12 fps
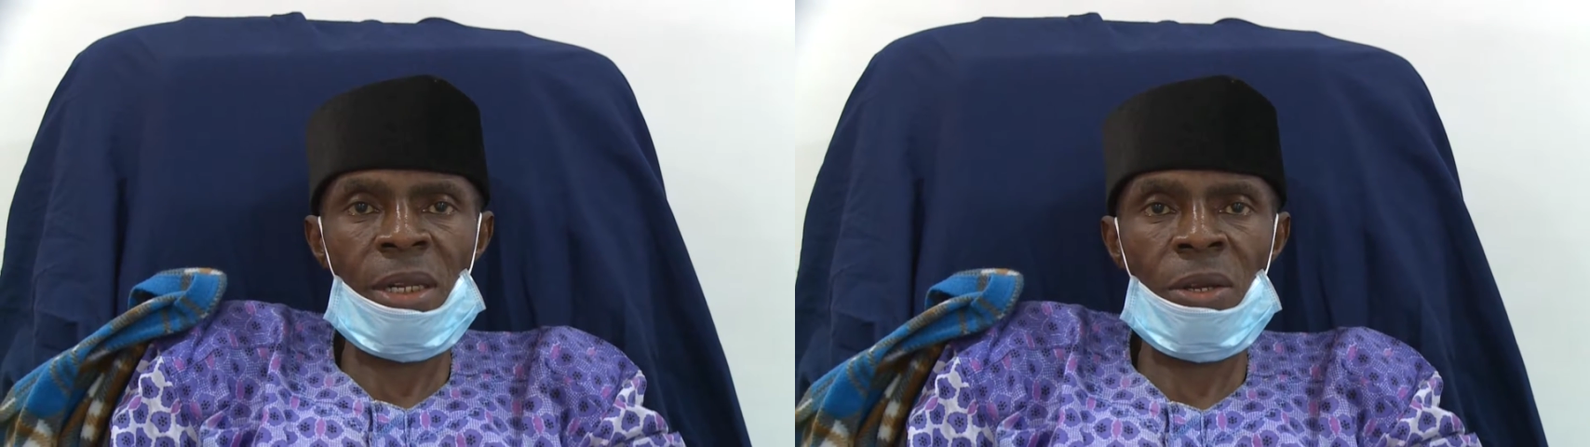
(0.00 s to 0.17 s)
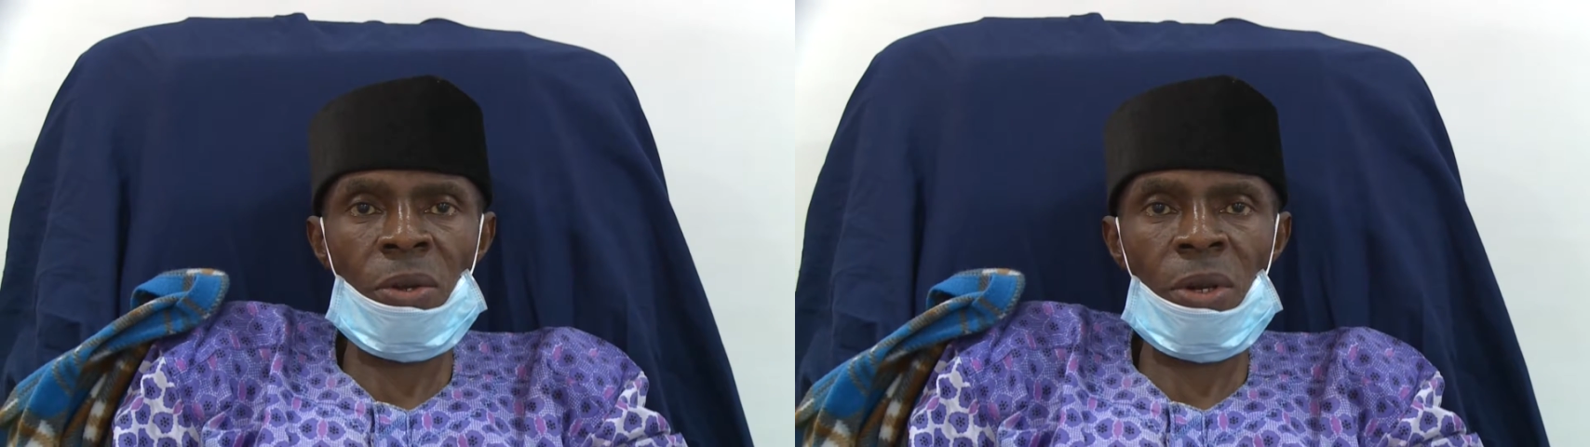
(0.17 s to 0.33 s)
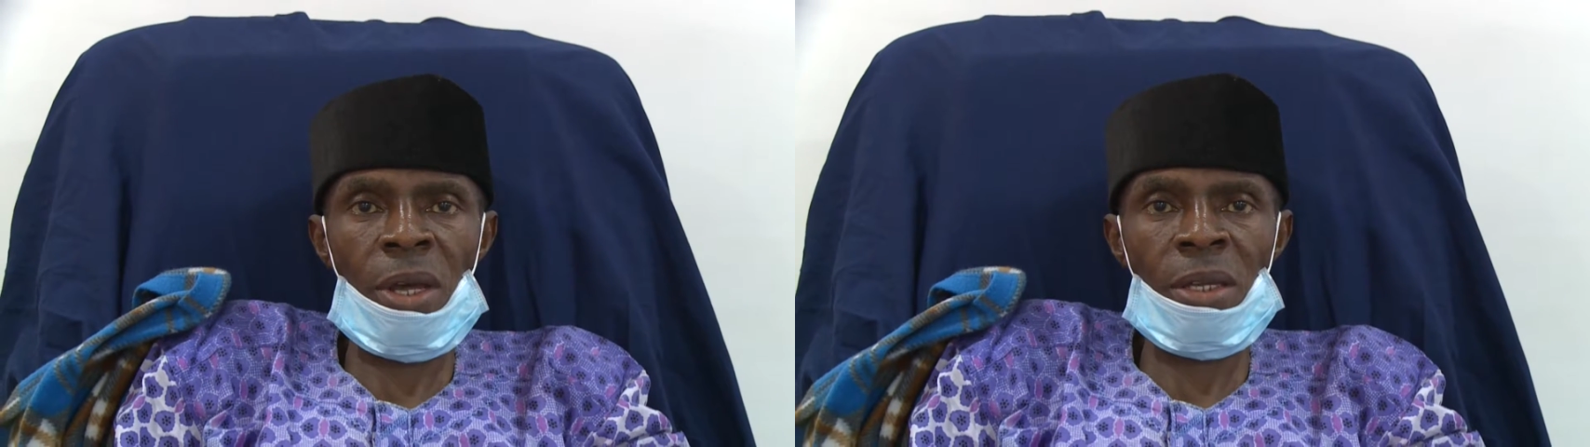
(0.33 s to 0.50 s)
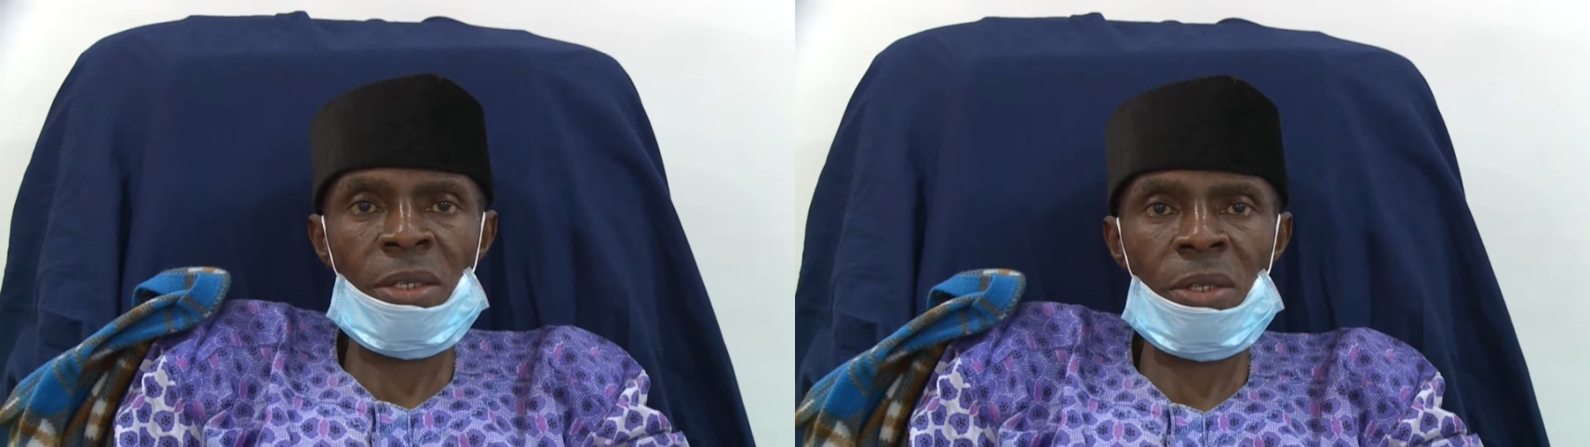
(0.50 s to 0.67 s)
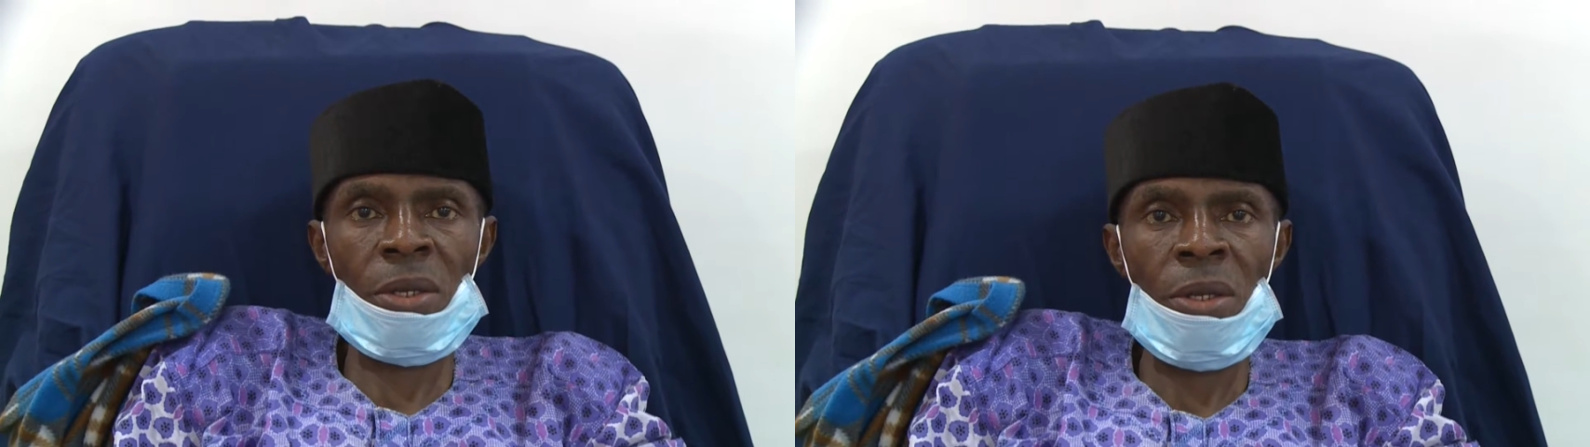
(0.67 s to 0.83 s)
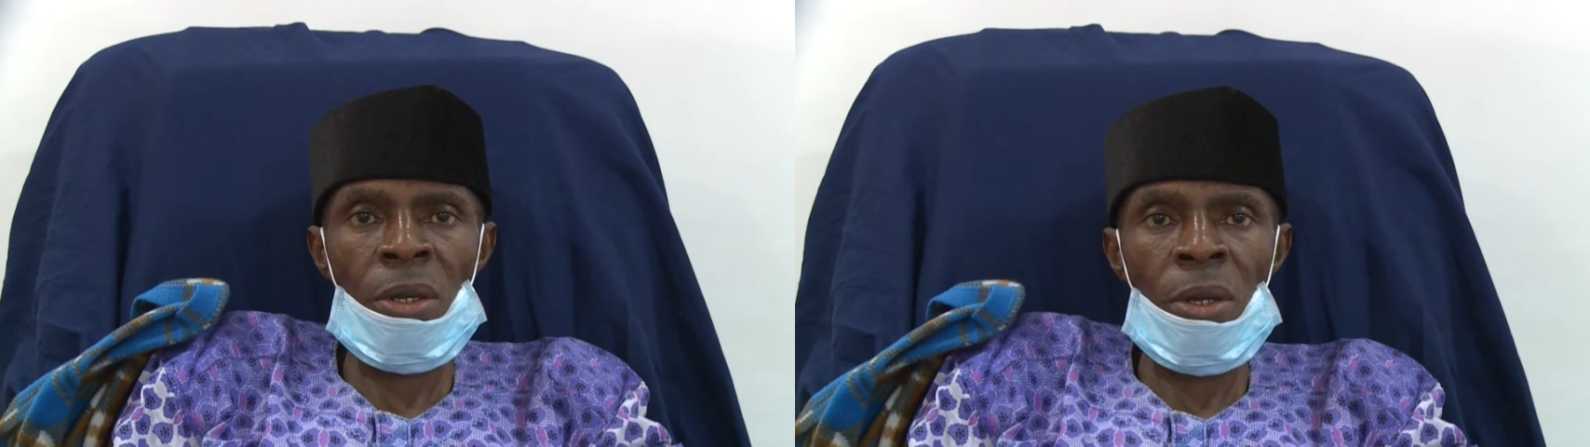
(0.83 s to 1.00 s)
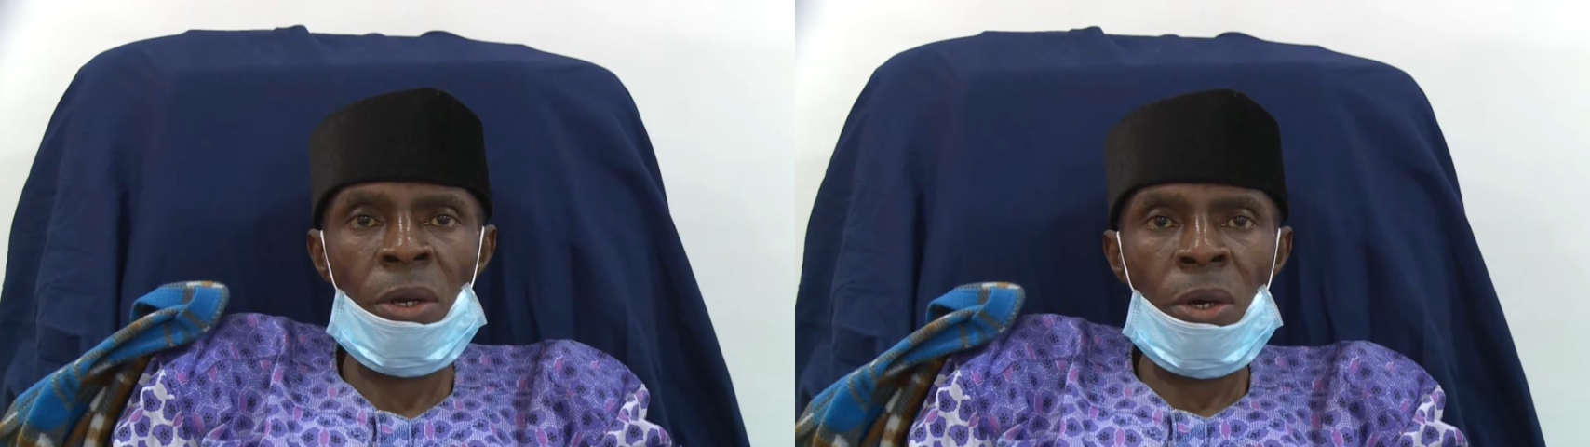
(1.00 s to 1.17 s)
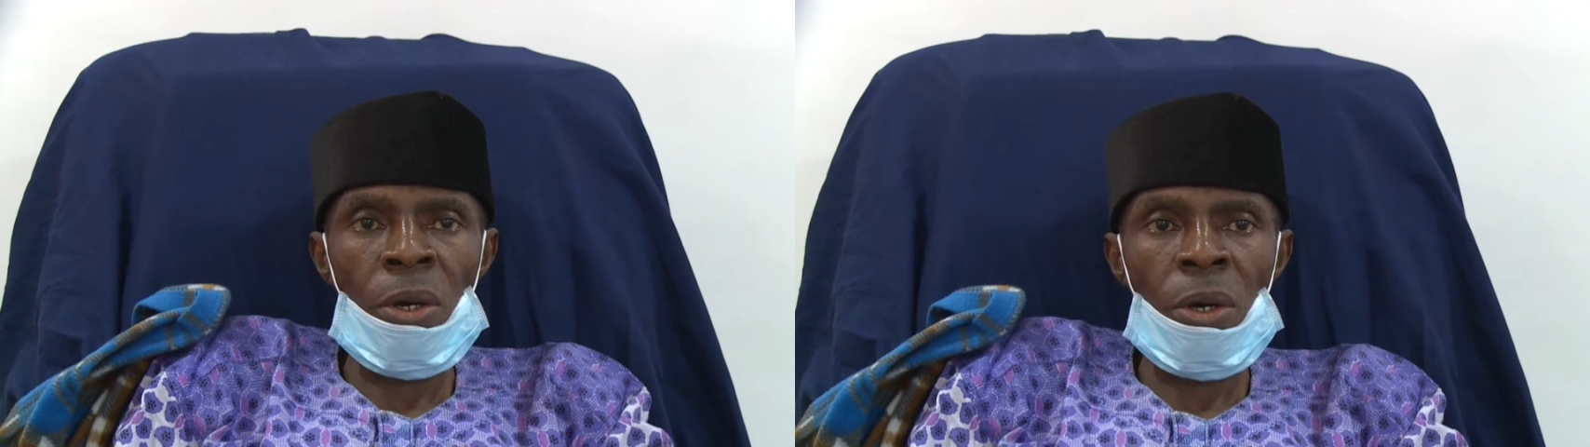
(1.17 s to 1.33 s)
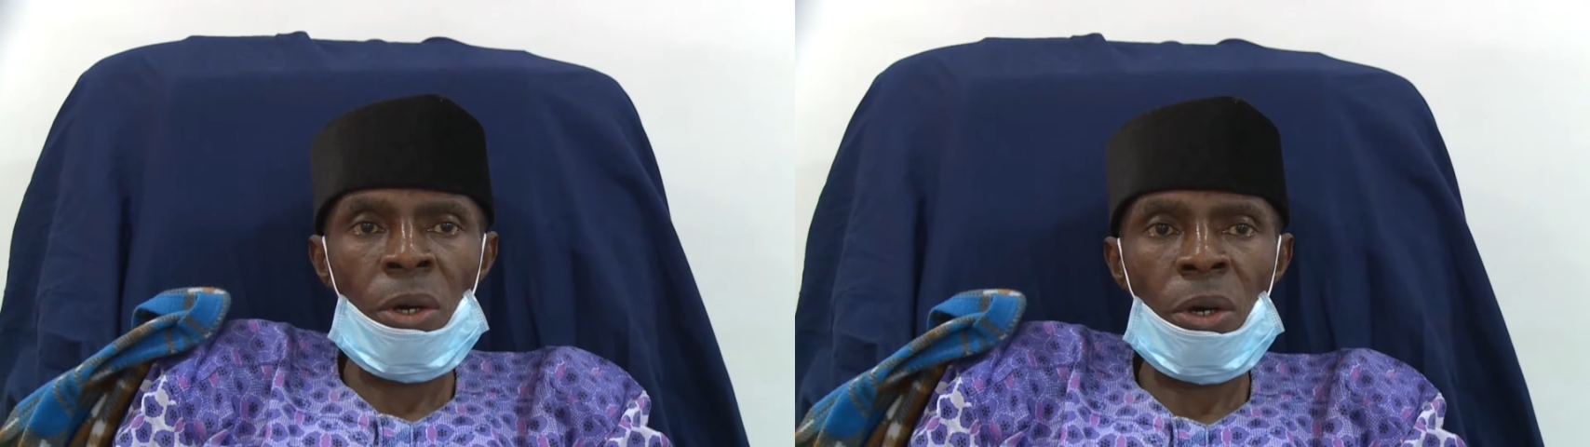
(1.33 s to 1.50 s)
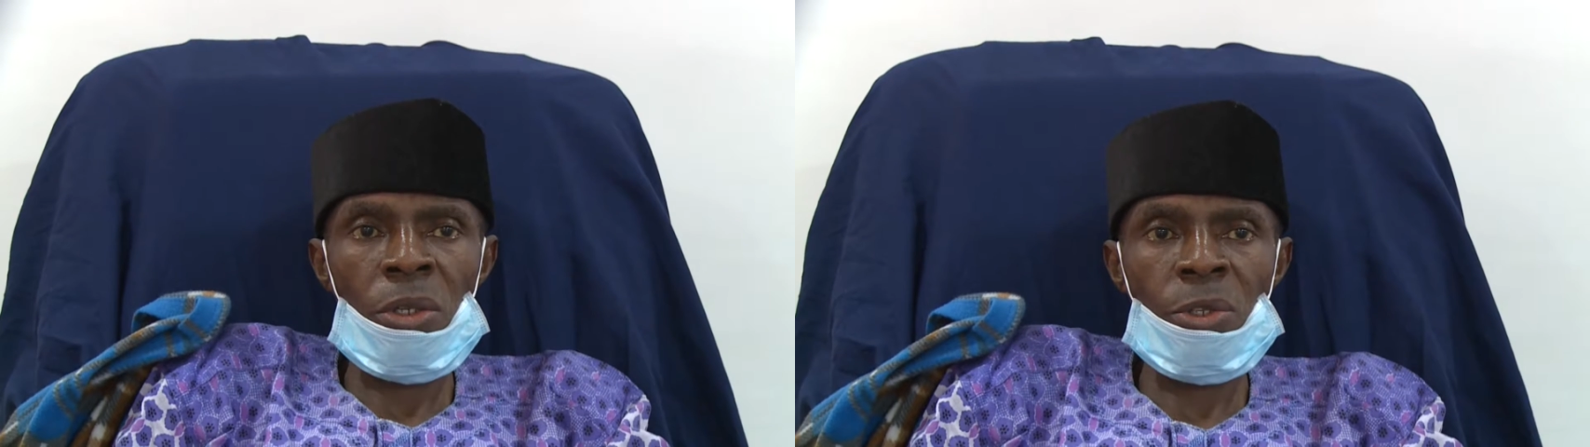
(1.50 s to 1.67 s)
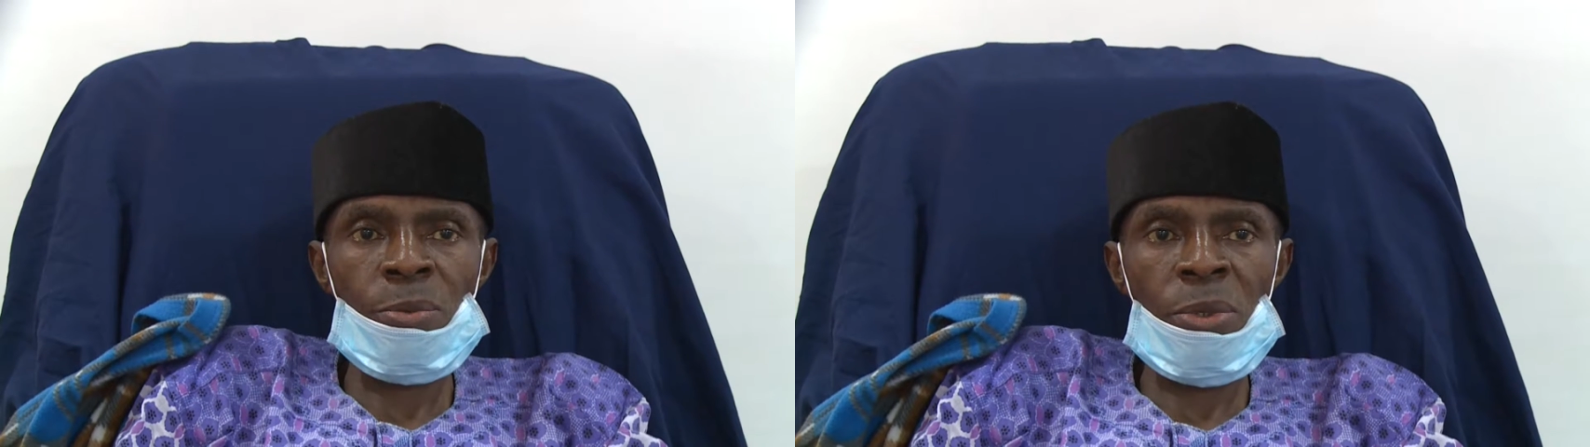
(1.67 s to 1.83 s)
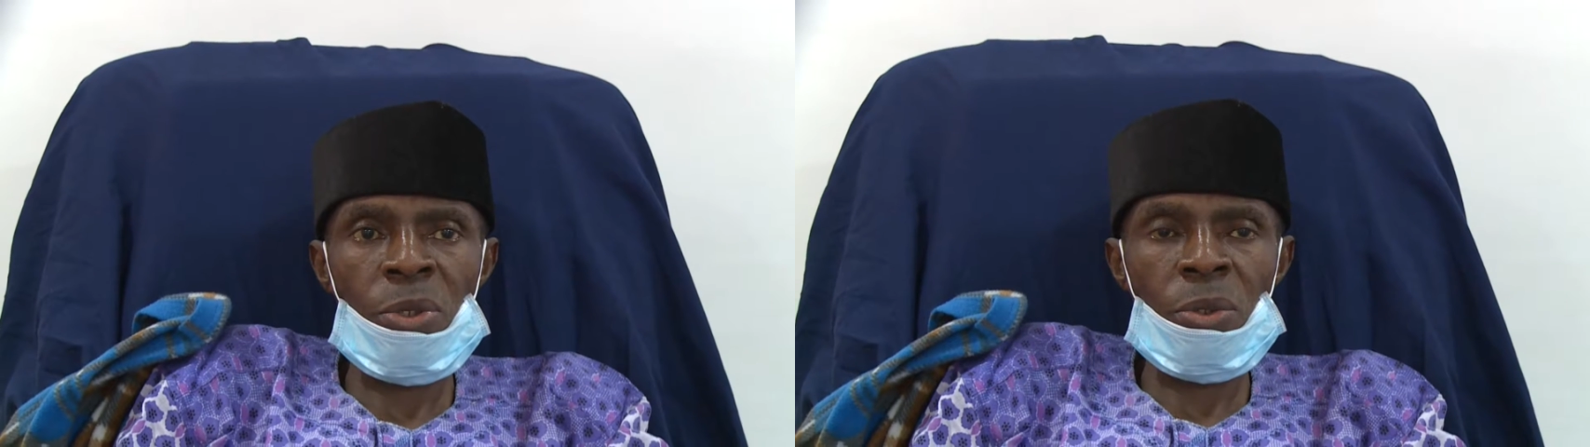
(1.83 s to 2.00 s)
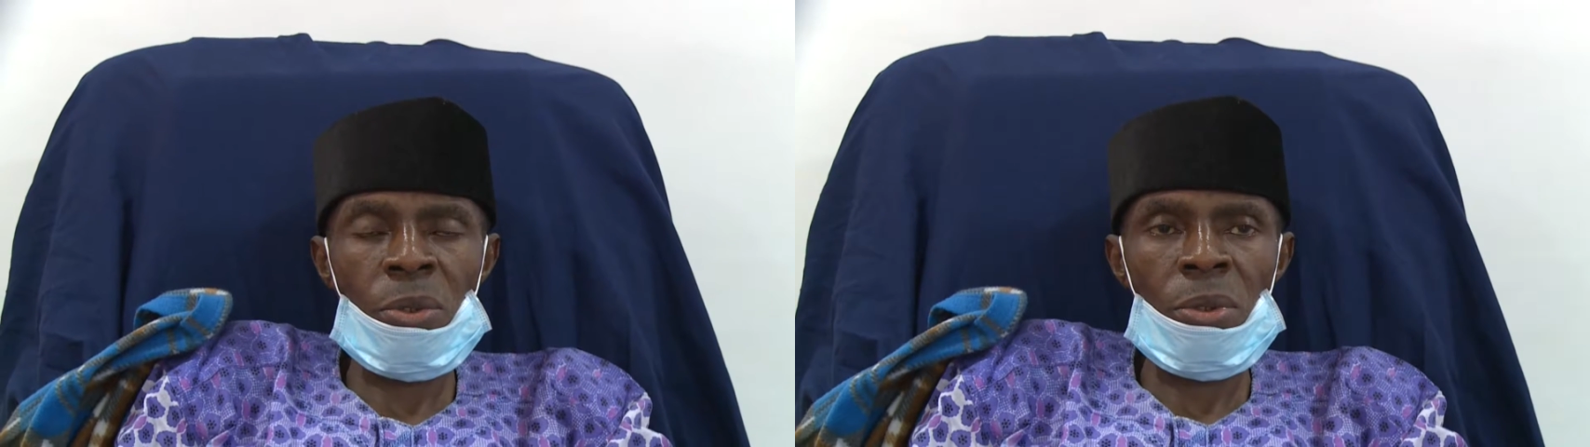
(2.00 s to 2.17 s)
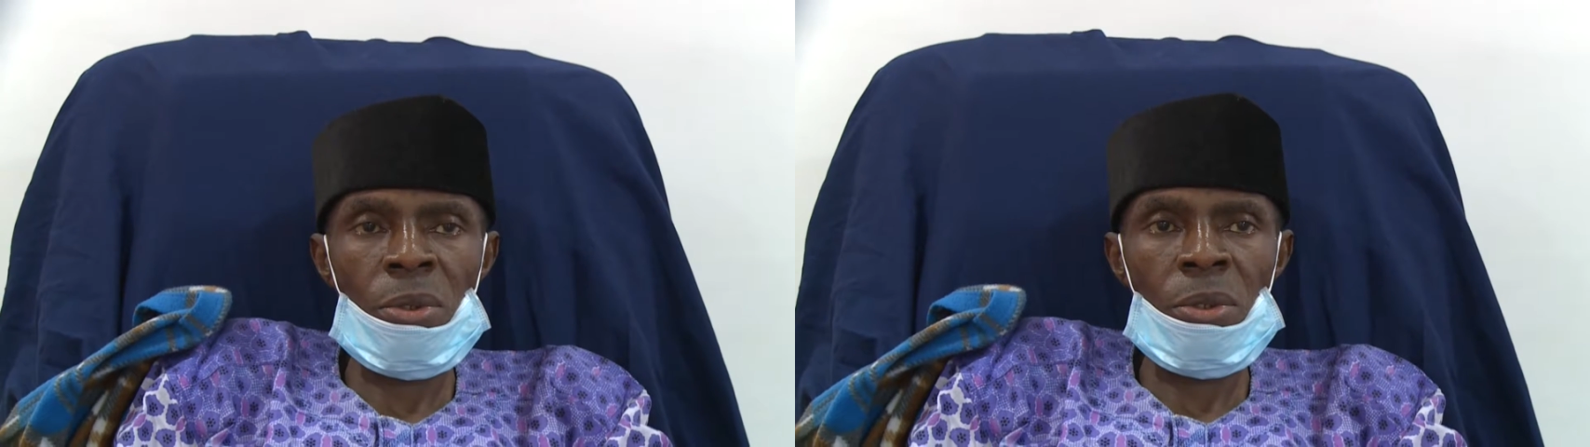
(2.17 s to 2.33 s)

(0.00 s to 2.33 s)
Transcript: Nicholas Hospital,